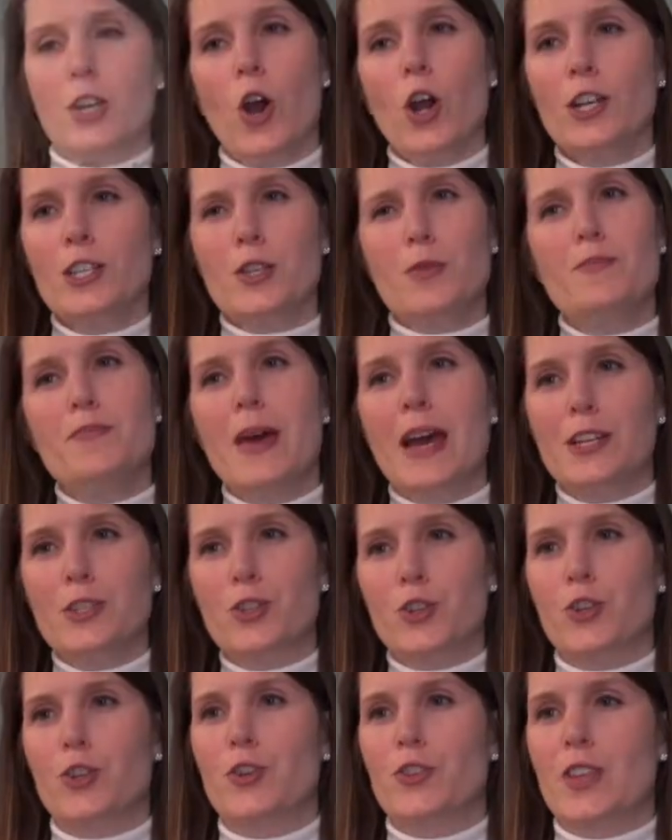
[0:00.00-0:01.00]
hard to
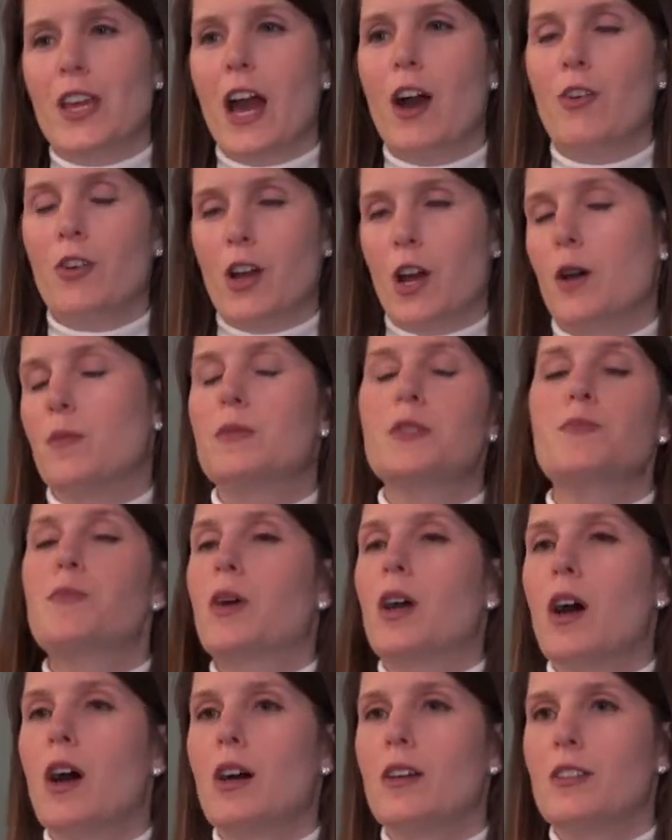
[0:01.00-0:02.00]
measure the outcomes
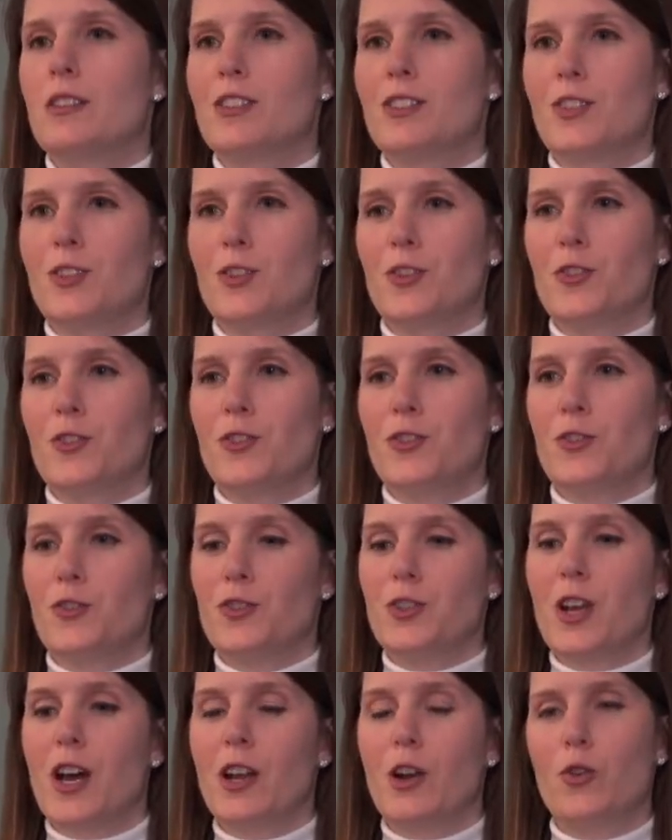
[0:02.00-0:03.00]
because
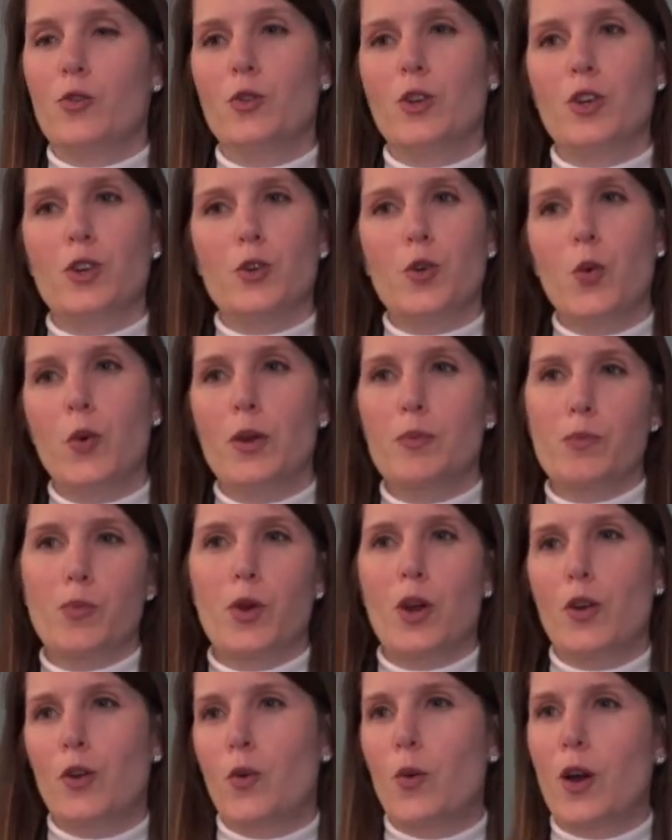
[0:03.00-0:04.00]
there's not a real quid
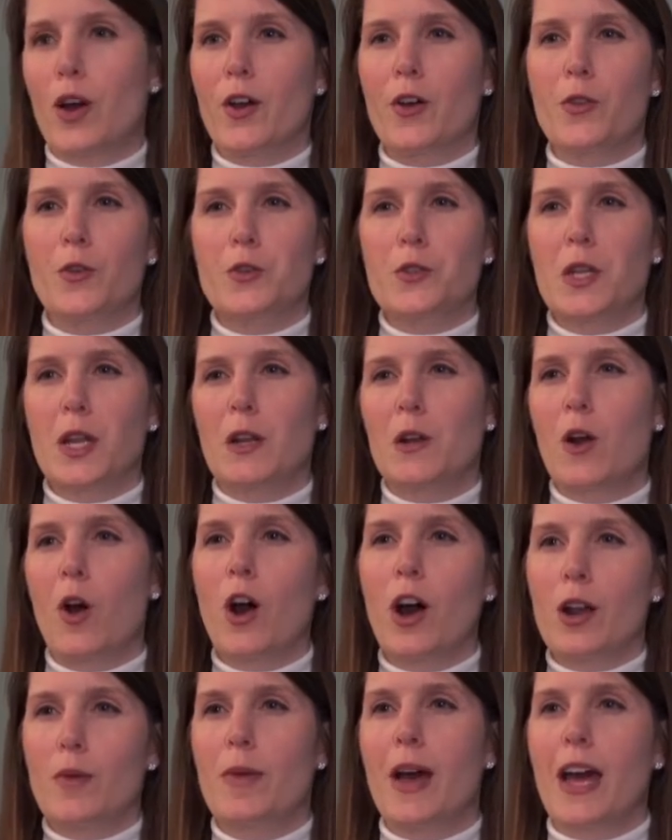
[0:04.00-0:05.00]
pro quo, there's not an
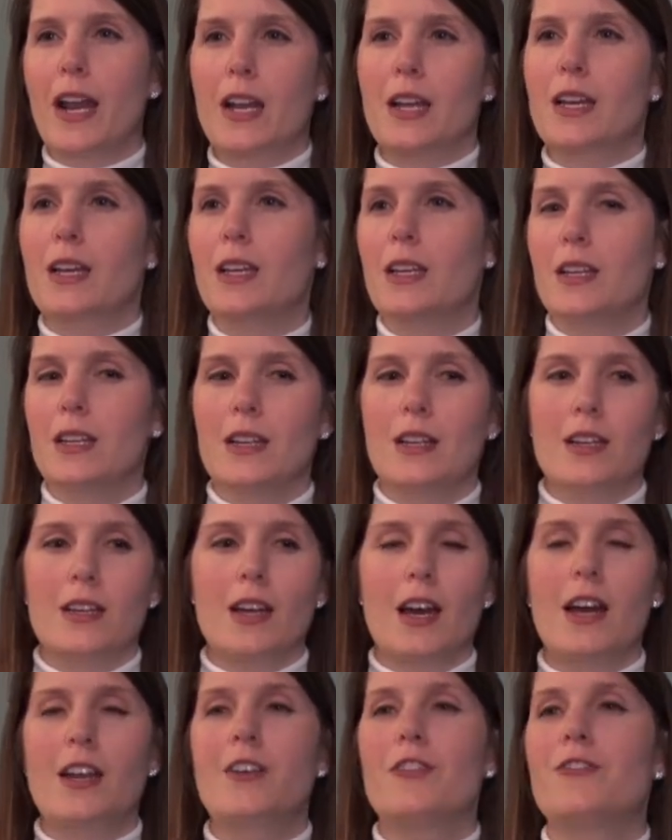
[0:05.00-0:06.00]
automatic
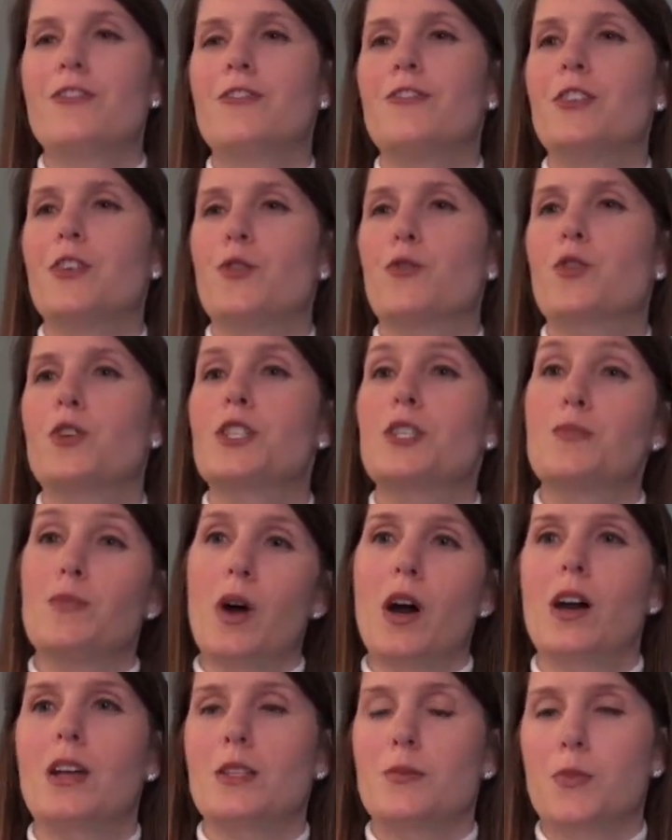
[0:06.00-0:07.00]
kind of
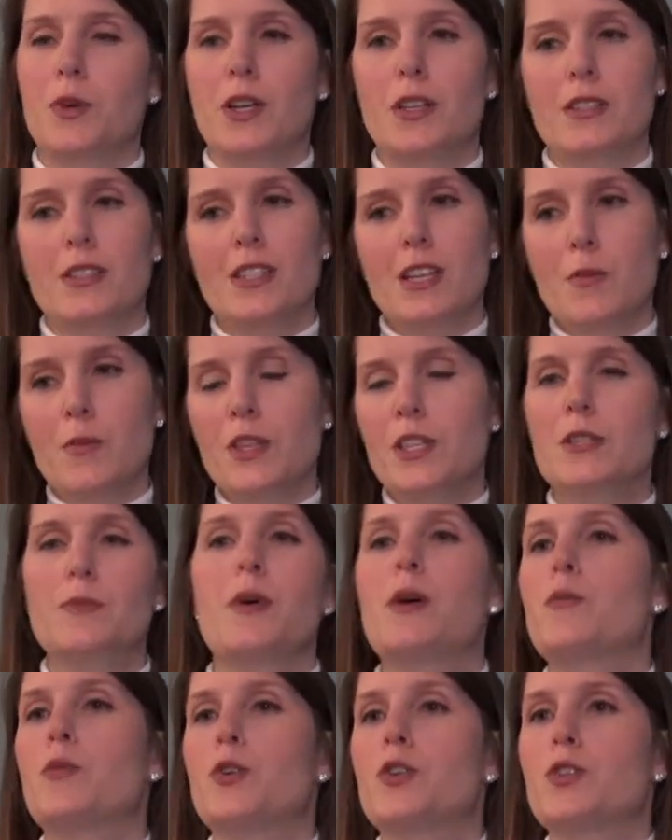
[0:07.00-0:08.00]
response, because some of these
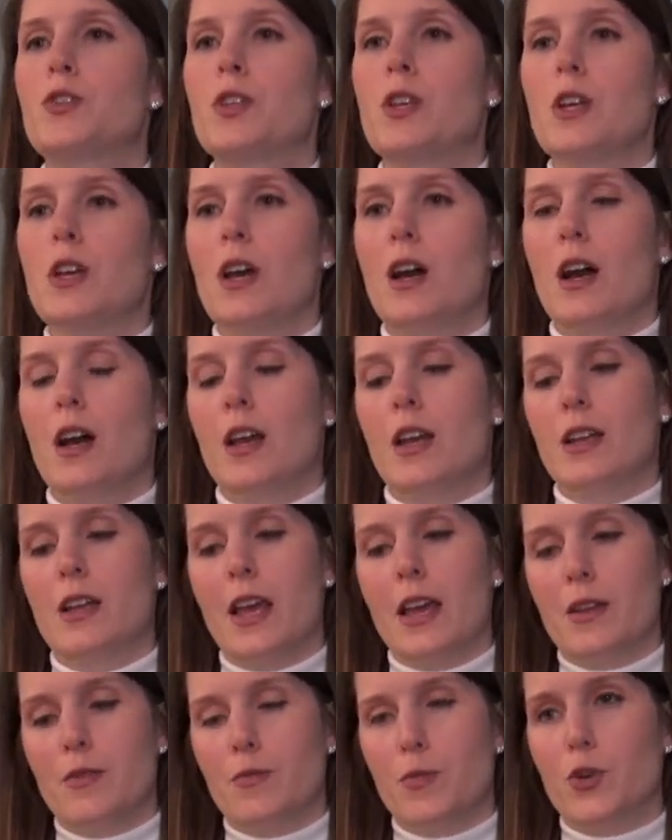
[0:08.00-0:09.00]
members
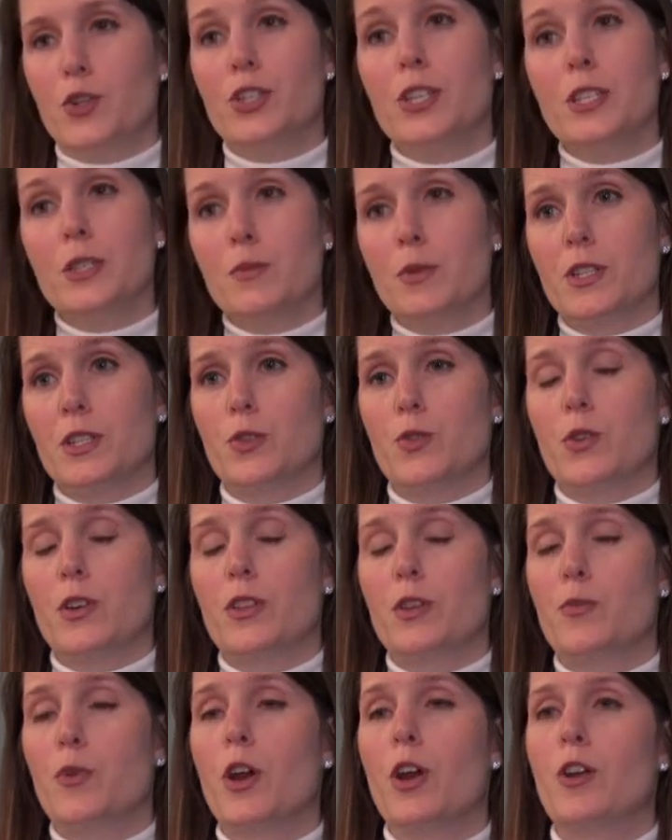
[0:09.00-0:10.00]
and participants who are
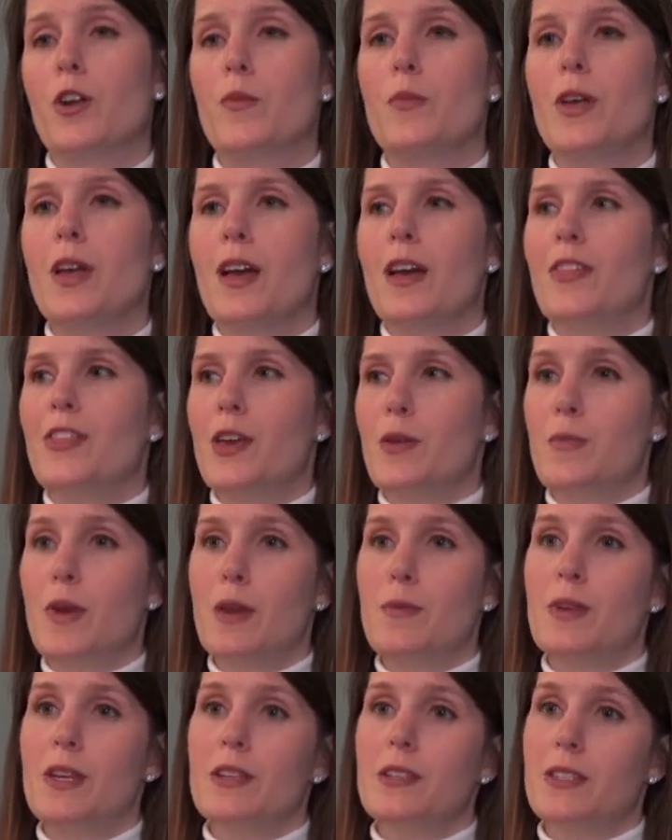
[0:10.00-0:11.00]
in the program, they
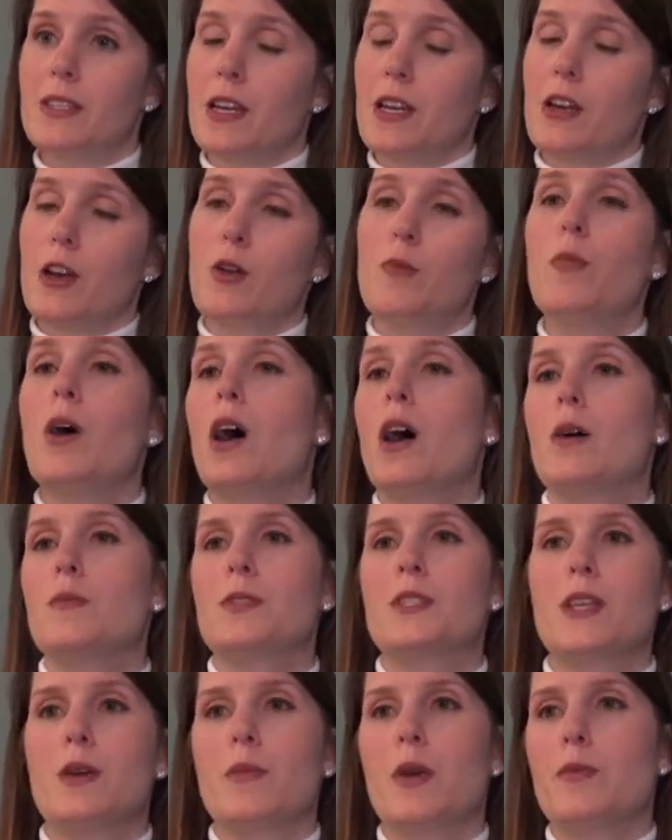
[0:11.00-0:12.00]
may be stay-at-home
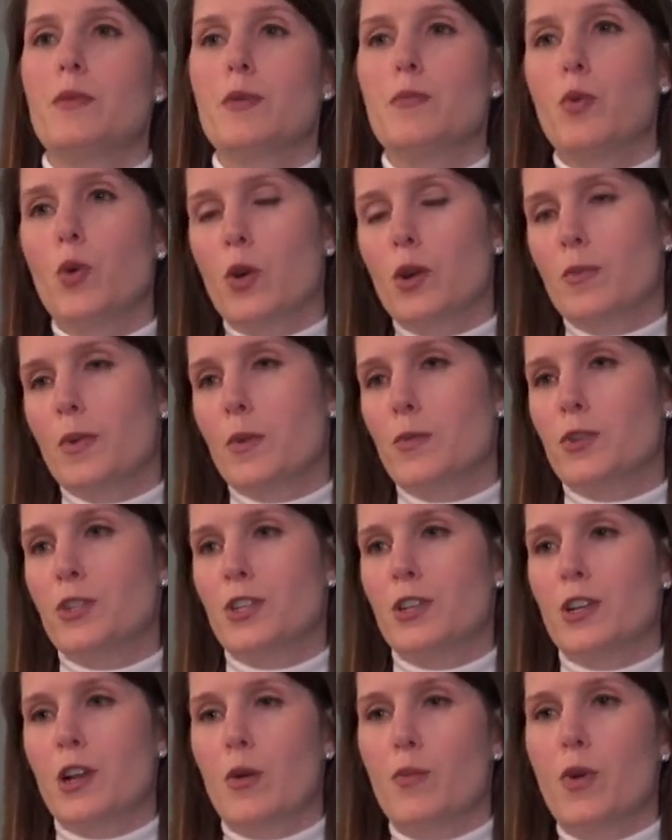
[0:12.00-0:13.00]
moms, they may be board
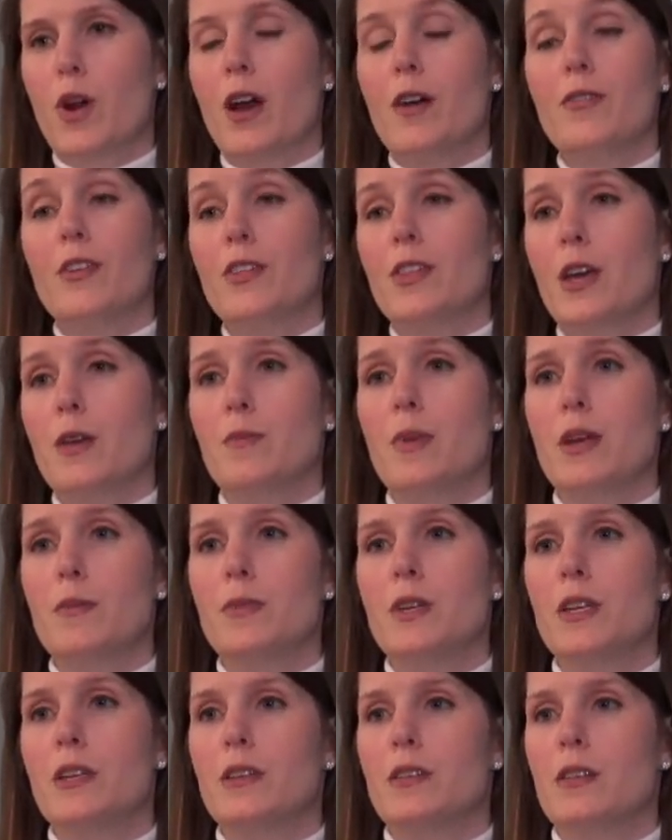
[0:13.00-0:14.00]
members at a nonprofit, they may
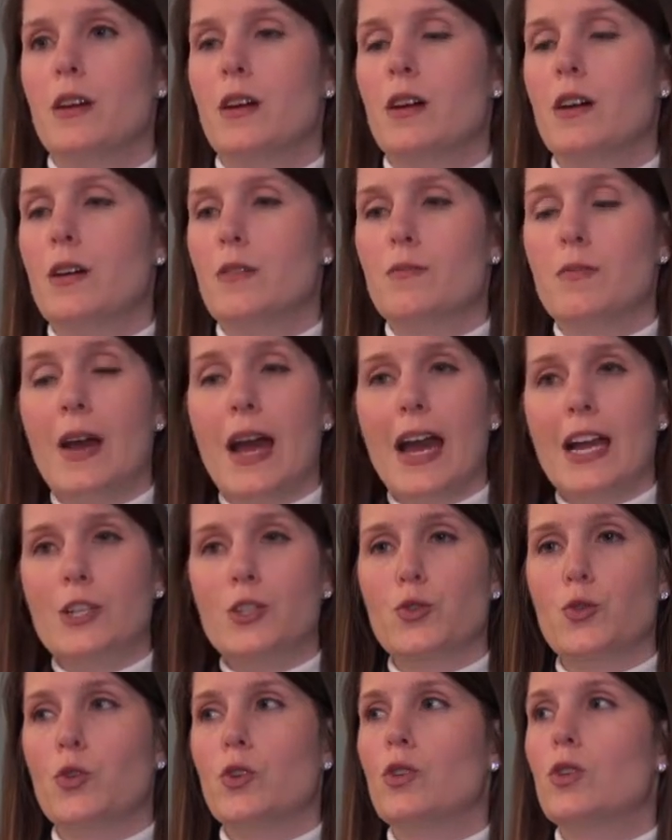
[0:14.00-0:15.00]
be
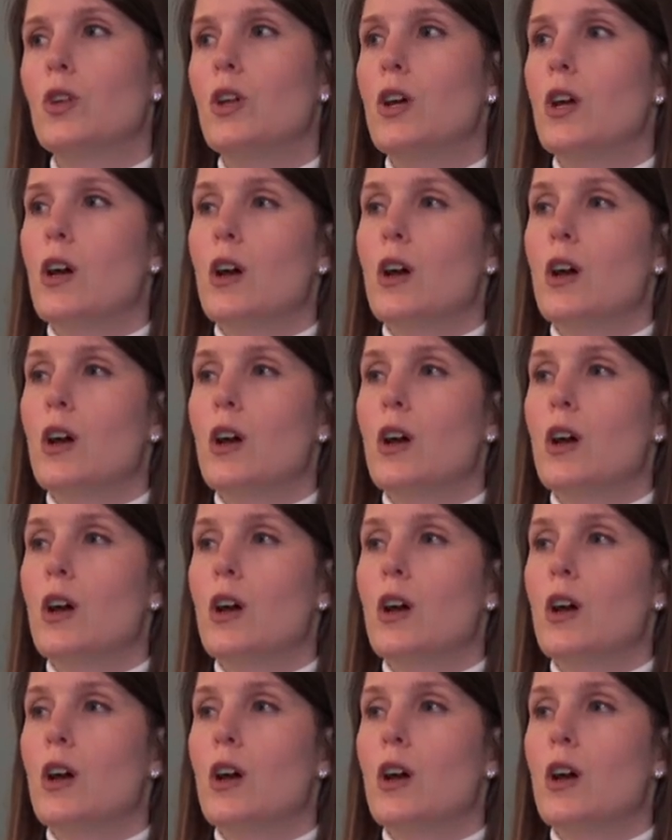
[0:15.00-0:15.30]
actual